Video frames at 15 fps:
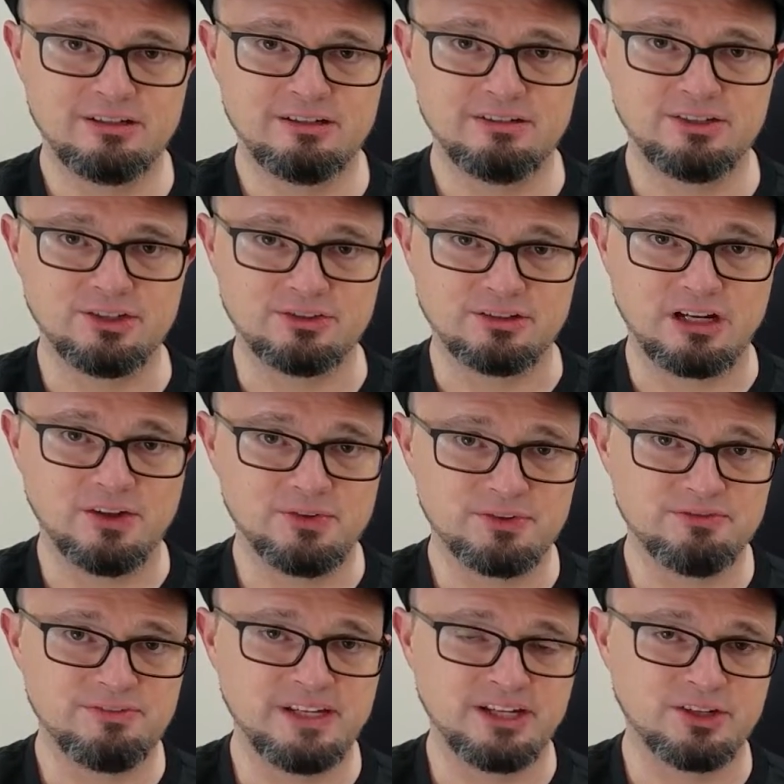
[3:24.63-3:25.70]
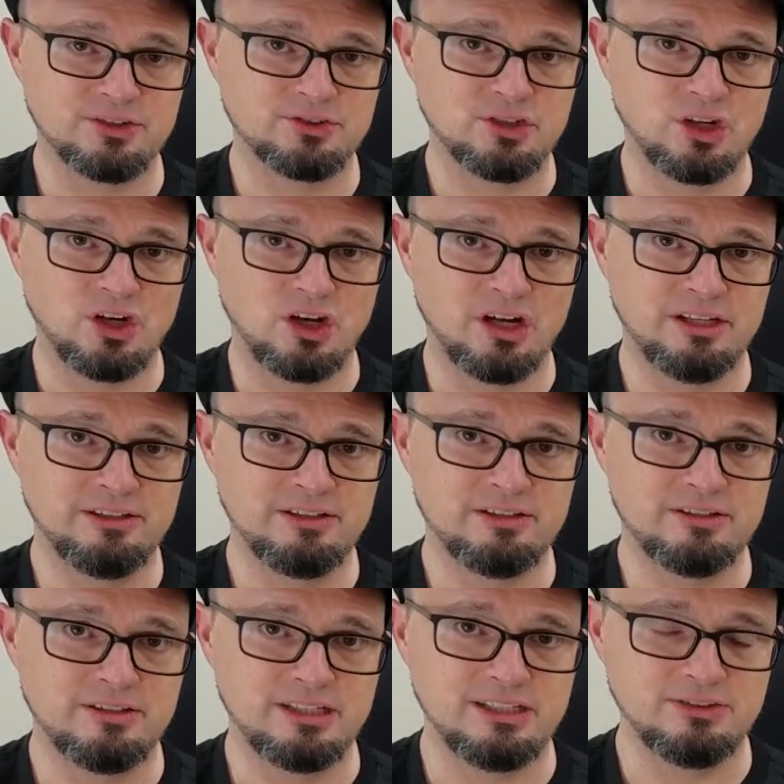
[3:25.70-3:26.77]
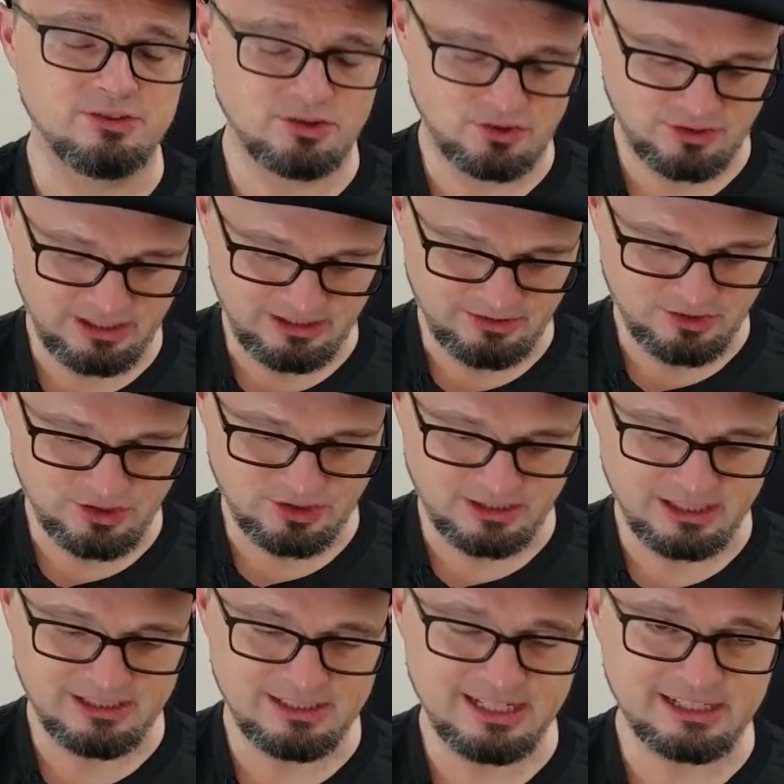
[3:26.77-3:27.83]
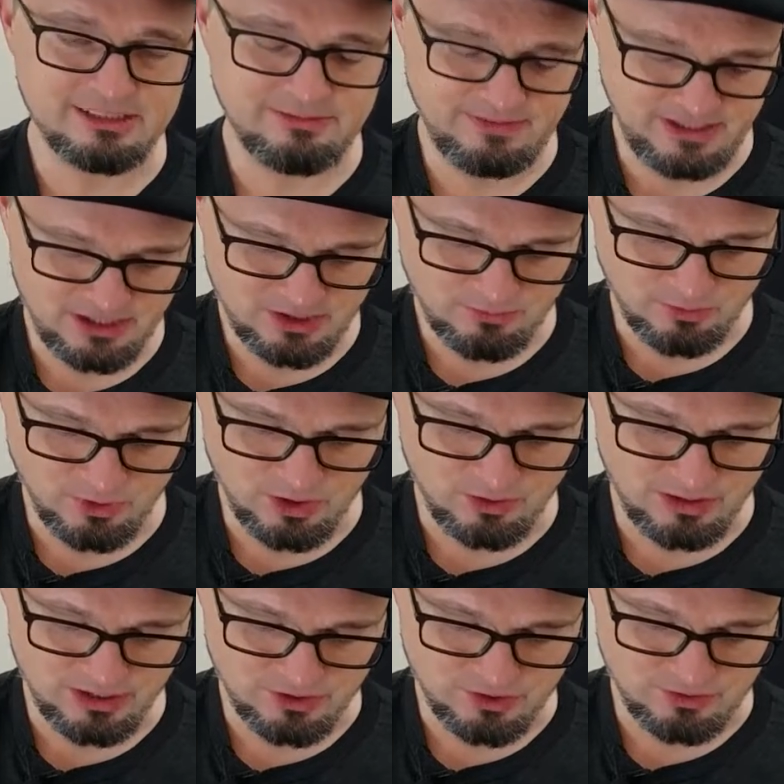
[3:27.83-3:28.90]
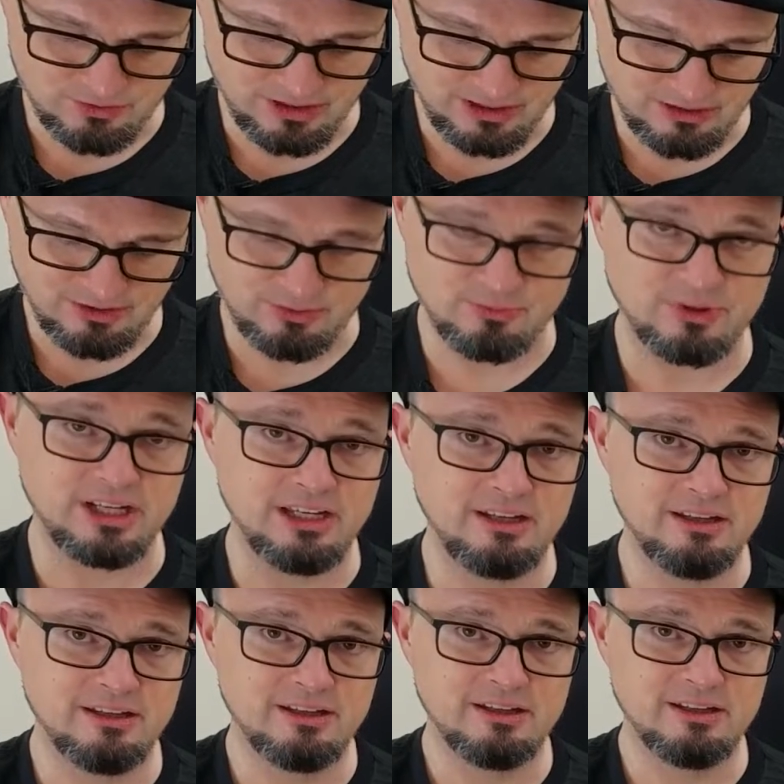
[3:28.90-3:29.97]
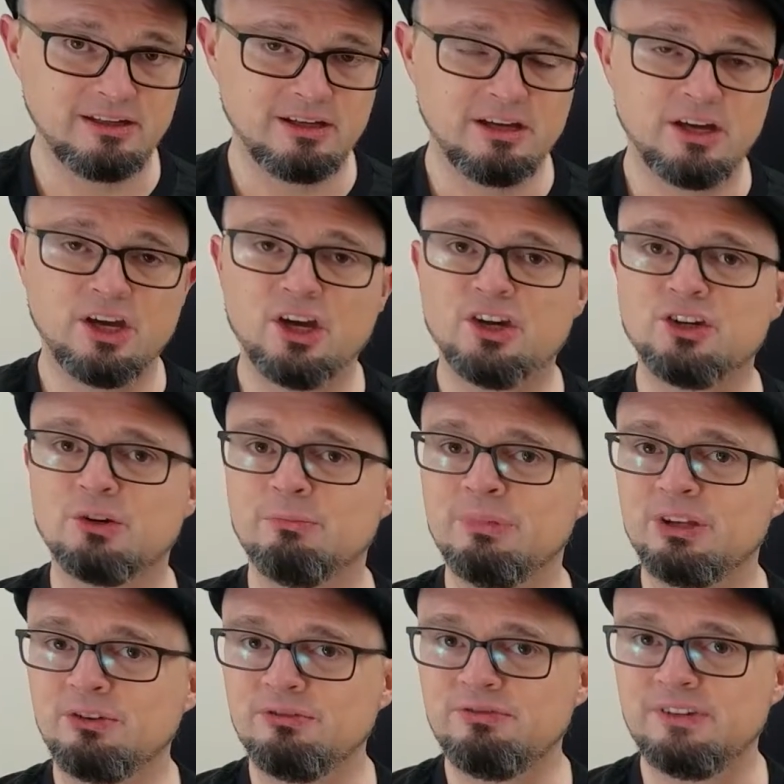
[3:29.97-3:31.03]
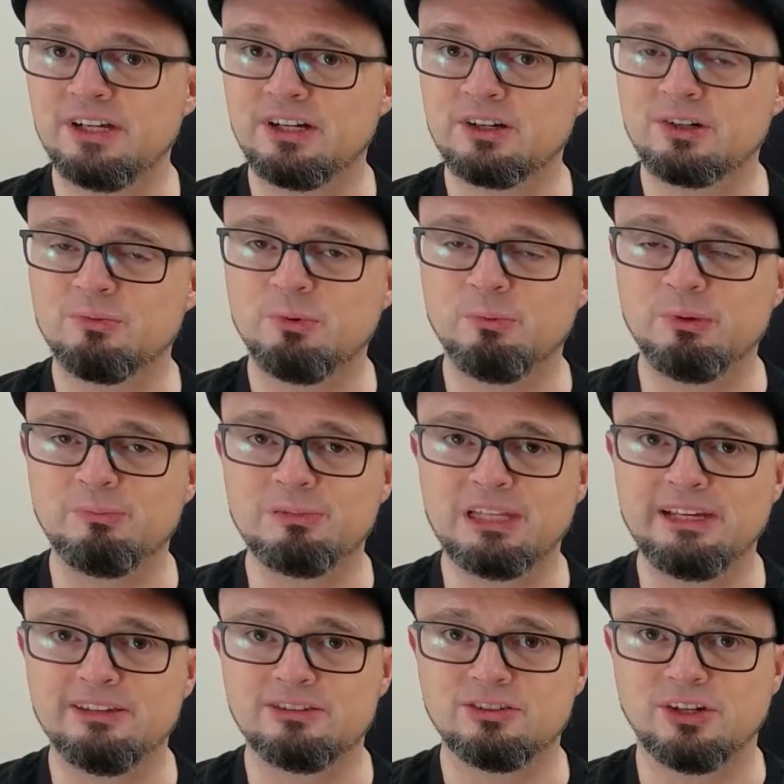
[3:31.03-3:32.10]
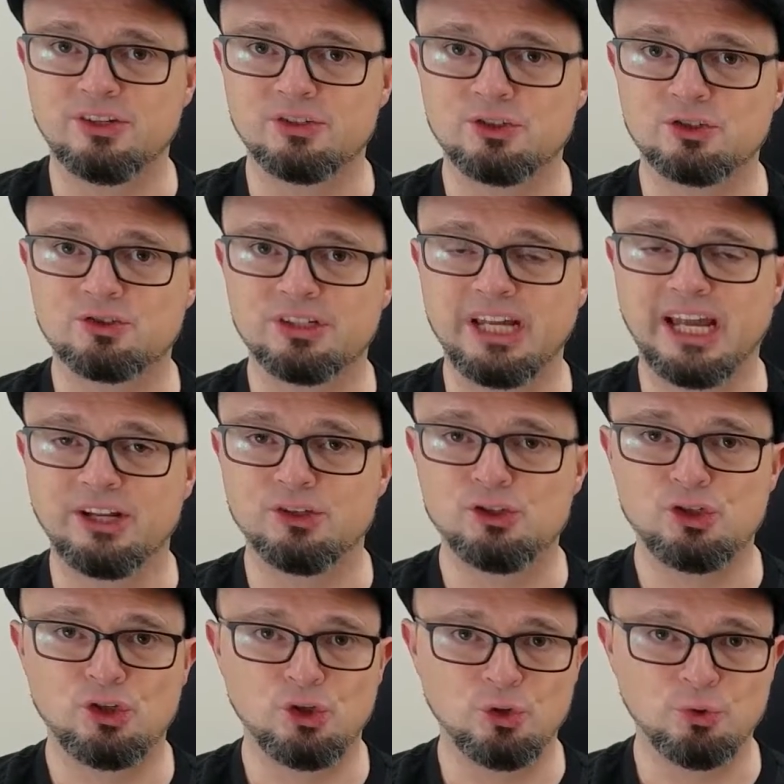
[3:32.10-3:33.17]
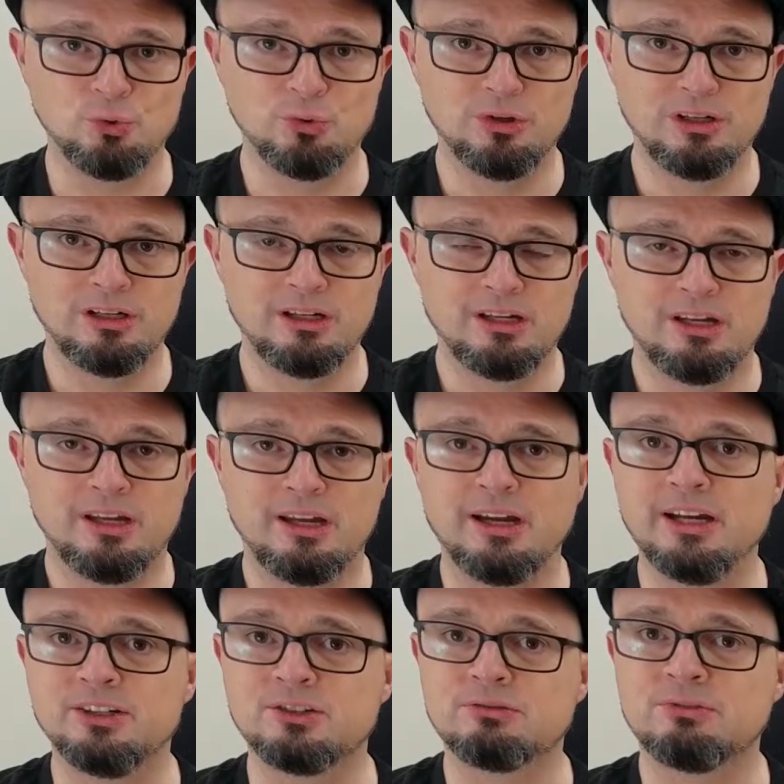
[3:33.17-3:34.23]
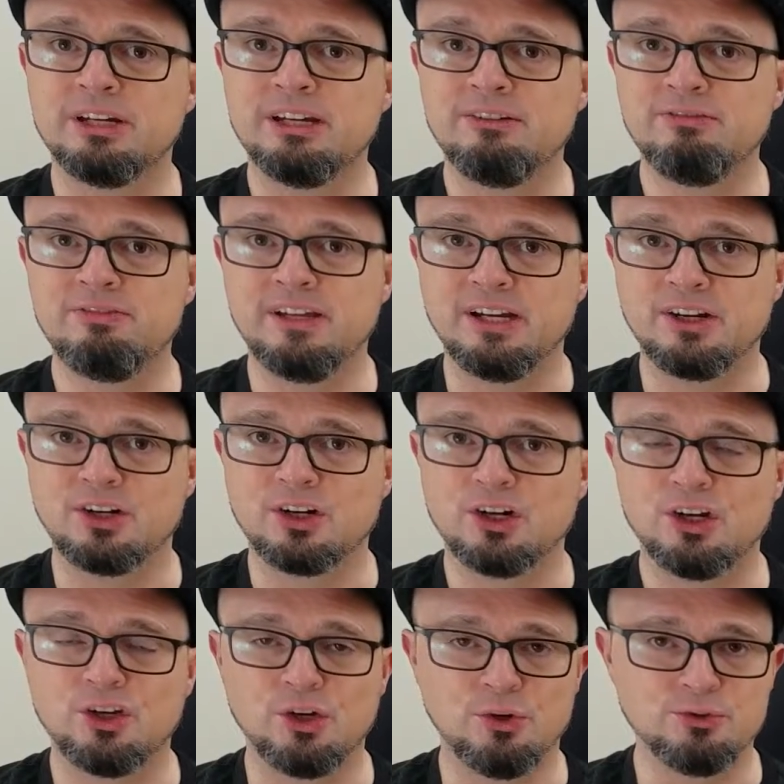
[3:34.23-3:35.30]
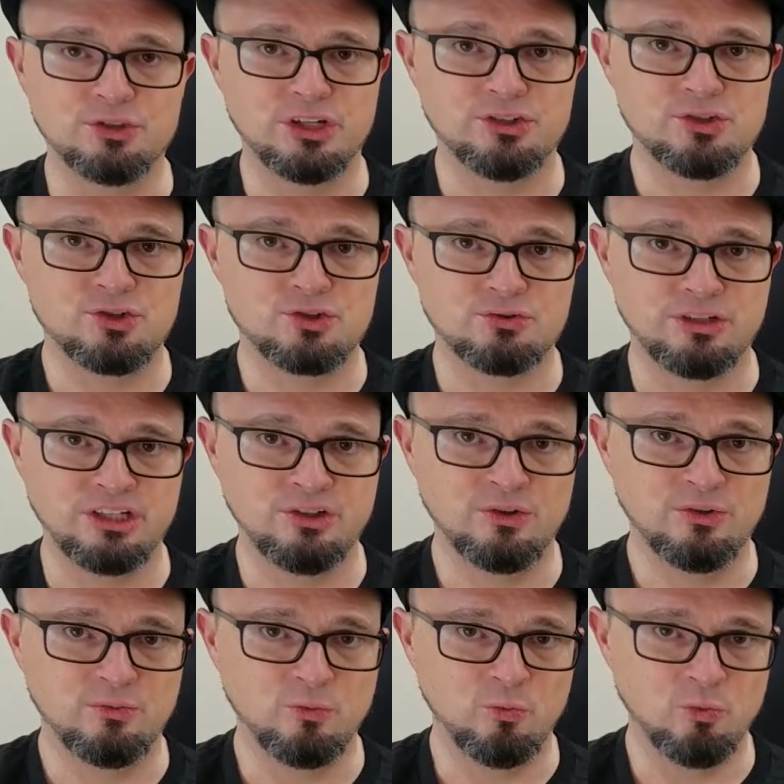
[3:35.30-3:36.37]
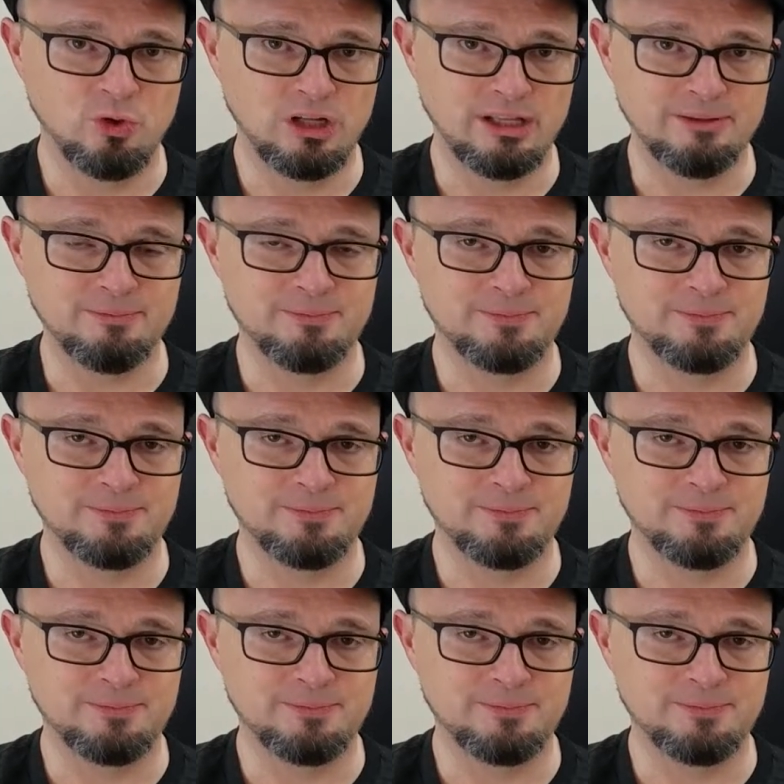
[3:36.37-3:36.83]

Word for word: your other fingers on these strings. Your index finger will go on string 3, your middle finger will be placed on string 2, and your ring finger goes on string 1.